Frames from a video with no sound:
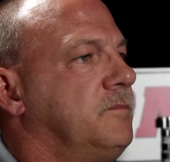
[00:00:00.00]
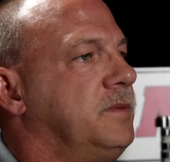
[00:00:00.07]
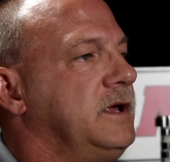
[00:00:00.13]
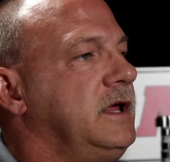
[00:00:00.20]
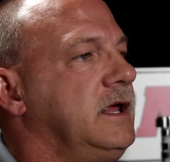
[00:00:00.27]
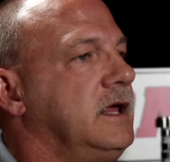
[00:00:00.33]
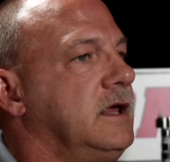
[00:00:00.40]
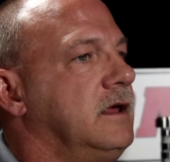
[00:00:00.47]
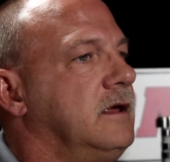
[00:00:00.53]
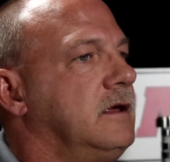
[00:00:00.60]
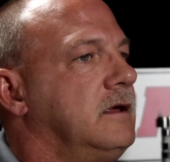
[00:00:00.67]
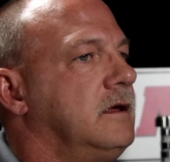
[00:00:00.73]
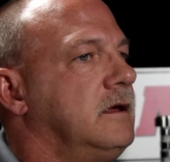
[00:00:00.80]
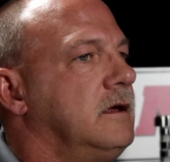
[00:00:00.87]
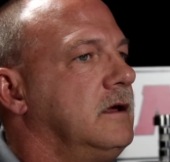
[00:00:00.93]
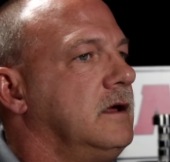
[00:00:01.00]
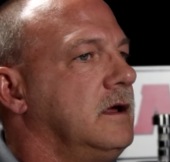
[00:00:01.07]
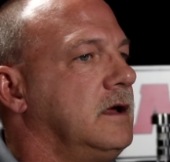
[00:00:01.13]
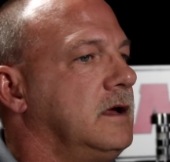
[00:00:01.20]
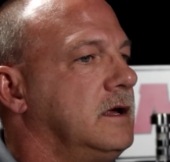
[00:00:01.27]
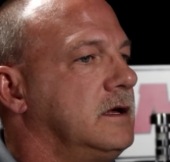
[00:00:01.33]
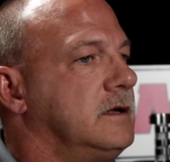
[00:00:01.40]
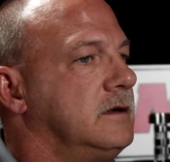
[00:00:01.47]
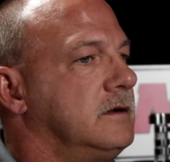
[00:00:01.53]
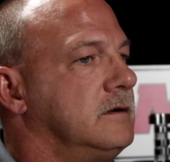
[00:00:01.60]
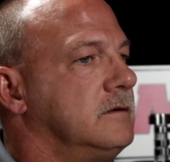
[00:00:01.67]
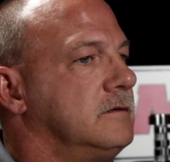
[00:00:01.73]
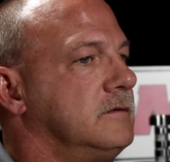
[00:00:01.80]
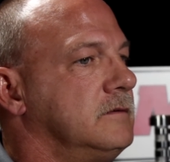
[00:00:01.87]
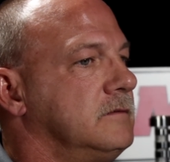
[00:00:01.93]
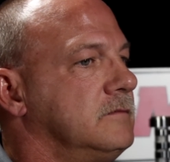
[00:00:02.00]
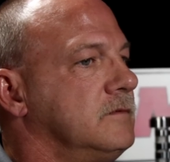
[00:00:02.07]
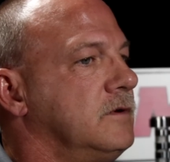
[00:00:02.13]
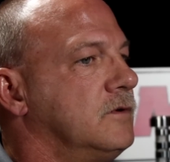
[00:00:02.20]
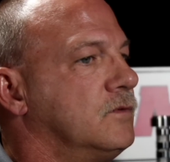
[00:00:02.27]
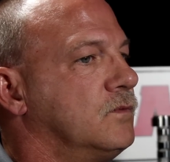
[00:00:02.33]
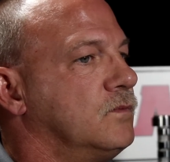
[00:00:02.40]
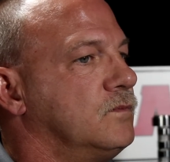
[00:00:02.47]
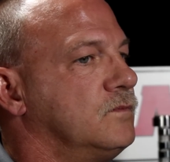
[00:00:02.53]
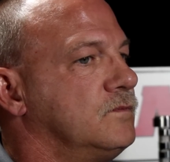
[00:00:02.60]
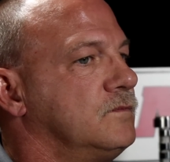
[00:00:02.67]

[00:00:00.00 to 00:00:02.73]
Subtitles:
be, and, you know,